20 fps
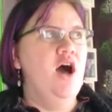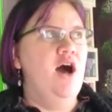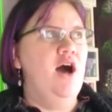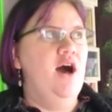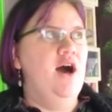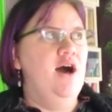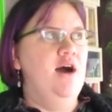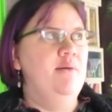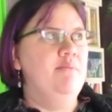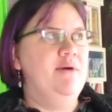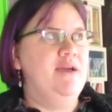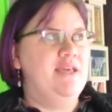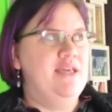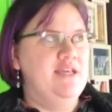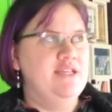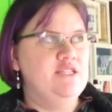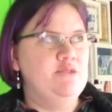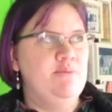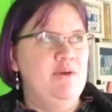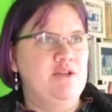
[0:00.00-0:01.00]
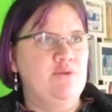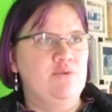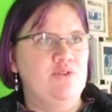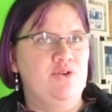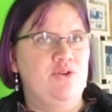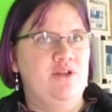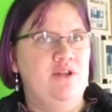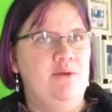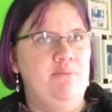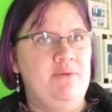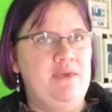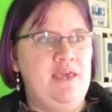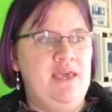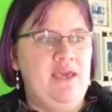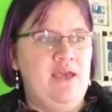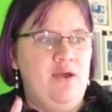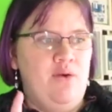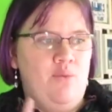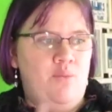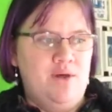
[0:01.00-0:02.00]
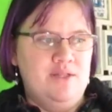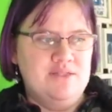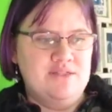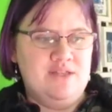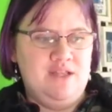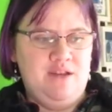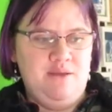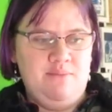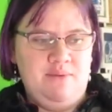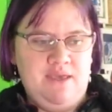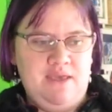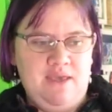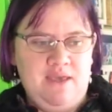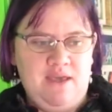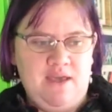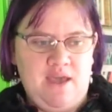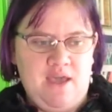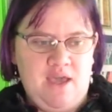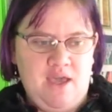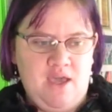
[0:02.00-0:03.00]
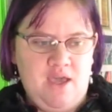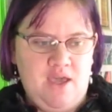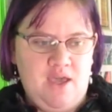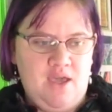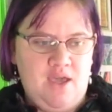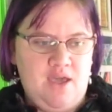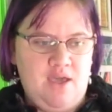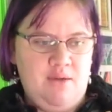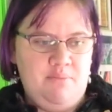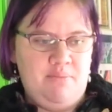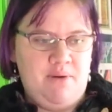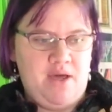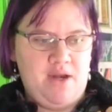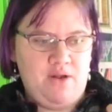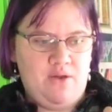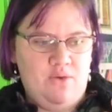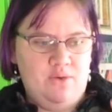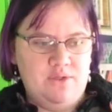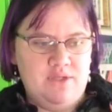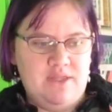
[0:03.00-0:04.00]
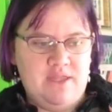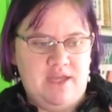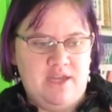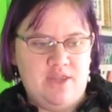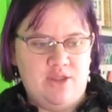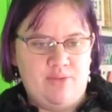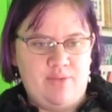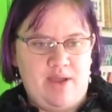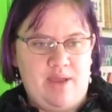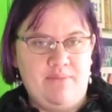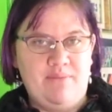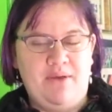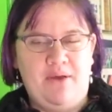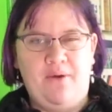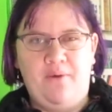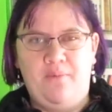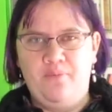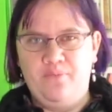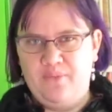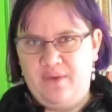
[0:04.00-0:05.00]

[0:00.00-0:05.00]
Um, my kids picked what they're going to be. One's going to be a pot of gold at the end of the rainbow.